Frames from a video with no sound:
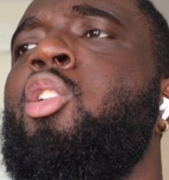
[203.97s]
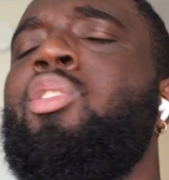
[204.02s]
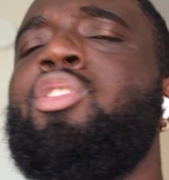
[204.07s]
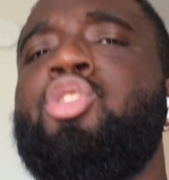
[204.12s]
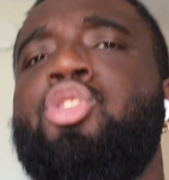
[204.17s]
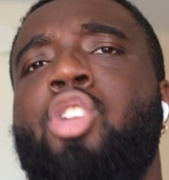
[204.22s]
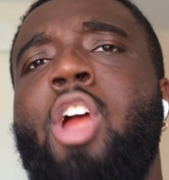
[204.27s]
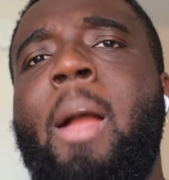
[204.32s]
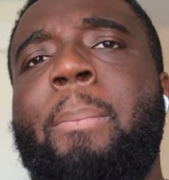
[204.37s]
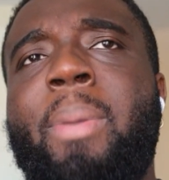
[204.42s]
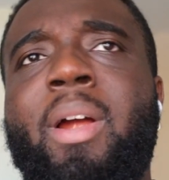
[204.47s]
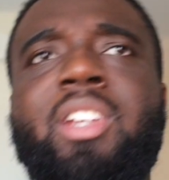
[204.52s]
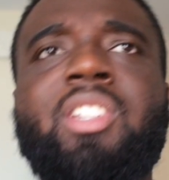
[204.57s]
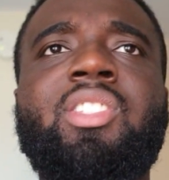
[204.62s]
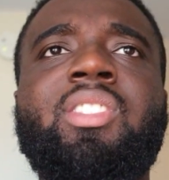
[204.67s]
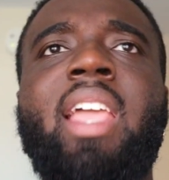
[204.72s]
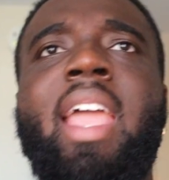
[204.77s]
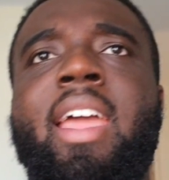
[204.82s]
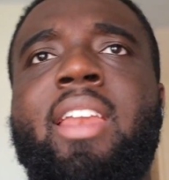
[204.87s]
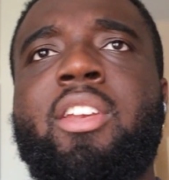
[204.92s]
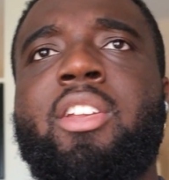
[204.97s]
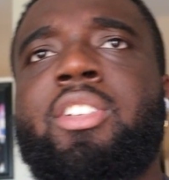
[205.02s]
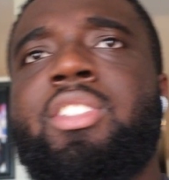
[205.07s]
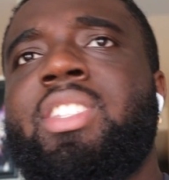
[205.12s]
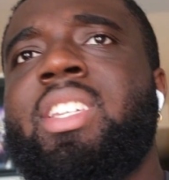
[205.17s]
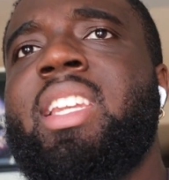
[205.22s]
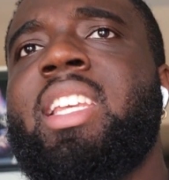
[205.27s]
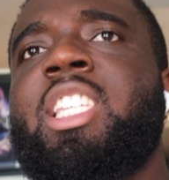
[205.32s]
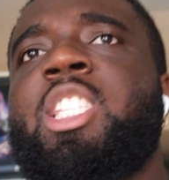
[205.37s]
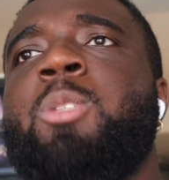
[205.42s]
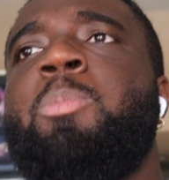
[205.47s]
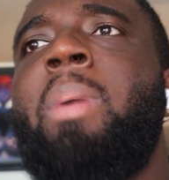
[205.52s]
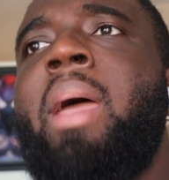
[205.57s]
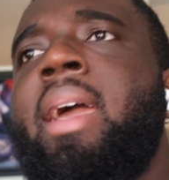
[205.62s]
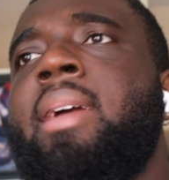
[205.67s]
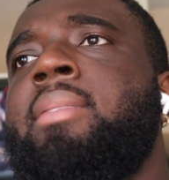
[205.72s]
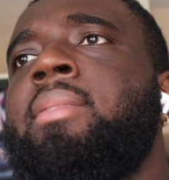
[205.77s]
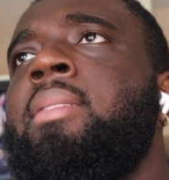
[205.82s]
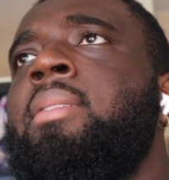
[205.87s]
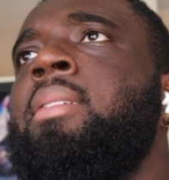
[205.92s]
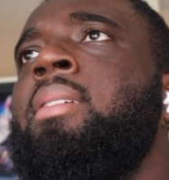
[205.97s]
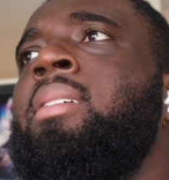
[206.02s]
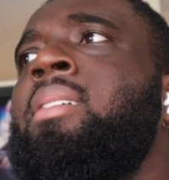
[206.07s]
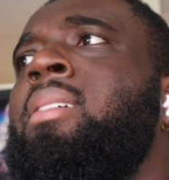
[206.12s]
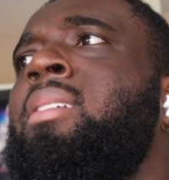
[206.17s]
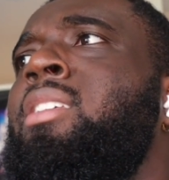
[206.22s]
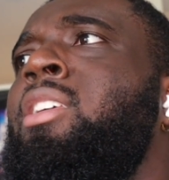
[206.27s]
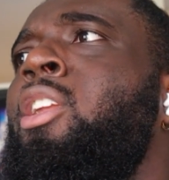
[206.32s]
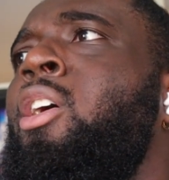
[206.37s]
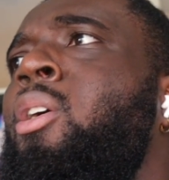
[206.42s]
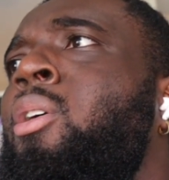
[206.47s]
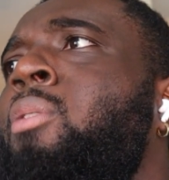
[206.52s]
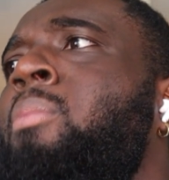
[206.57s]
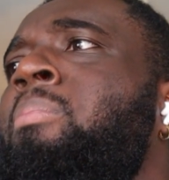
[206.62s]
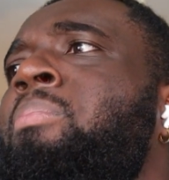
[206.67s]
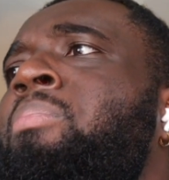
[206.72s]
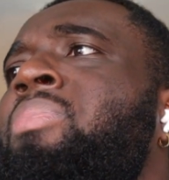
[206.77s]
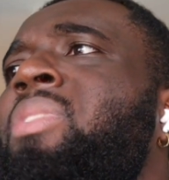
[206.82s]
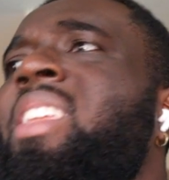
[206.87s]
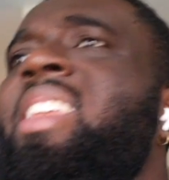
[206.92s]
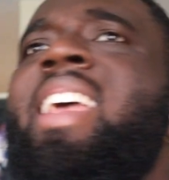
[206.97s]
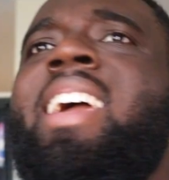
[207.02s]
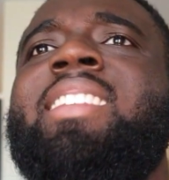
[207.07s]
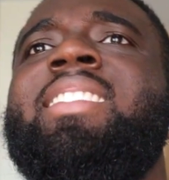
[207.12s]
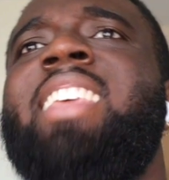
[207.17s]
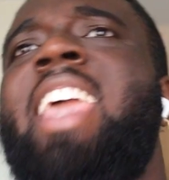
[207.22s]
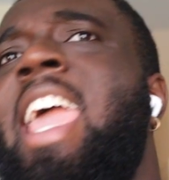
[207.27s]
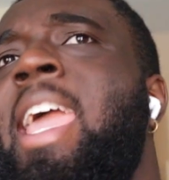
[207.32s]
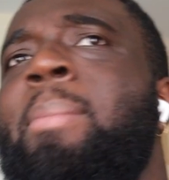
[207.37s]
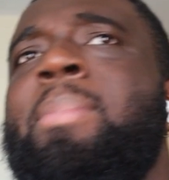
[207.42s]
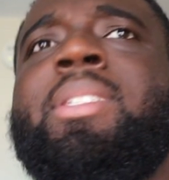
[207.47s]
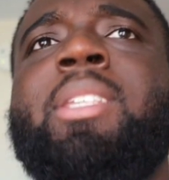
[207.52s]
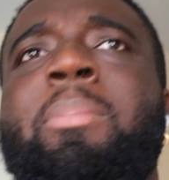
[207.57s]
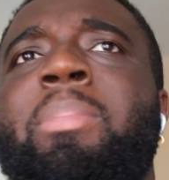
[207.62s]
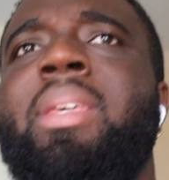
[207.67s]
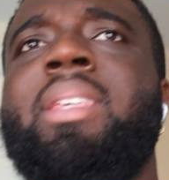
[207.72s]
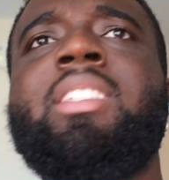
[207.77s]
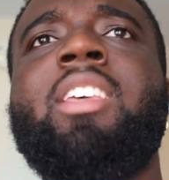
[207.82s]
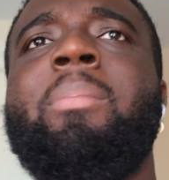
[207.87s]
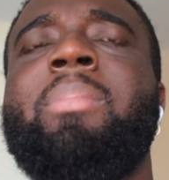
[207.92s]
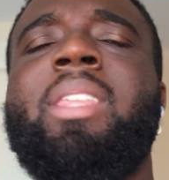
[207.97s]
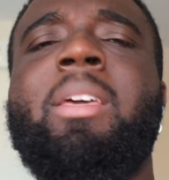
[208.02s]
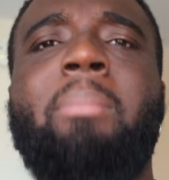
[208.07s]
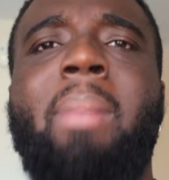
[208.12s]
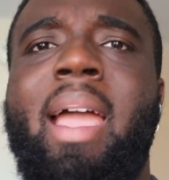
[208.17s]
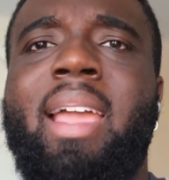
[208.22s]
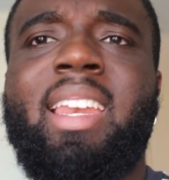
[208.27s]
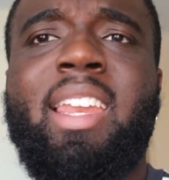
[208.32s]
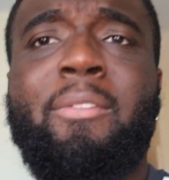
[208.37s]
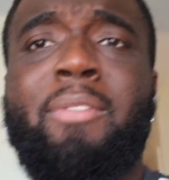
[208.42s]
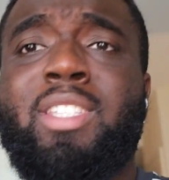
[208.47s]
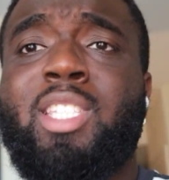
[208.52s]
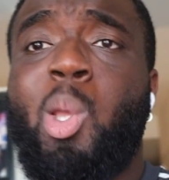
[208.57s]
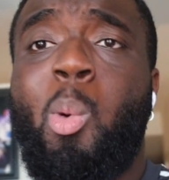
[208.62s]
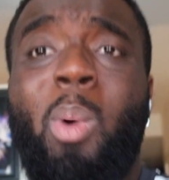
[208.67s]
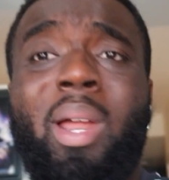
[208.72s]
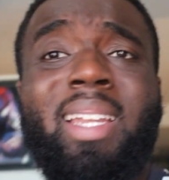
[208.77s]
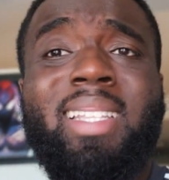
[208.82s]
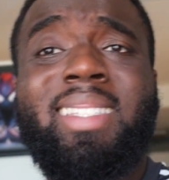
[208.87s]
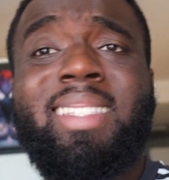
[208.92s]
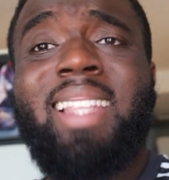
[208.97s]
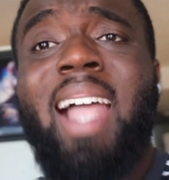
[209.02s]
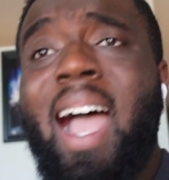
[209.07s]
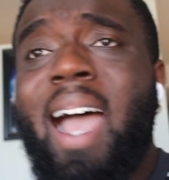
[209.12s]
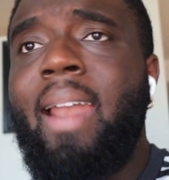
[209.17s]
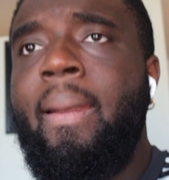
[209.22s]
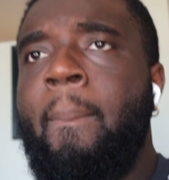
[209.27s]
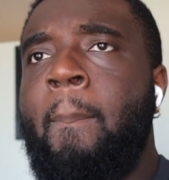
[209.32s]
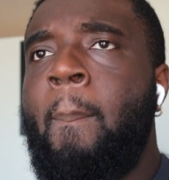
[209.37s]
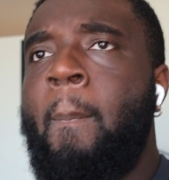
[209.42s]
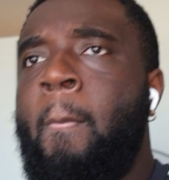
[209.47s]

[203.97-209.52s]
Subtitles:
drop our standards and expect, the next game to be something magnificent when it's not.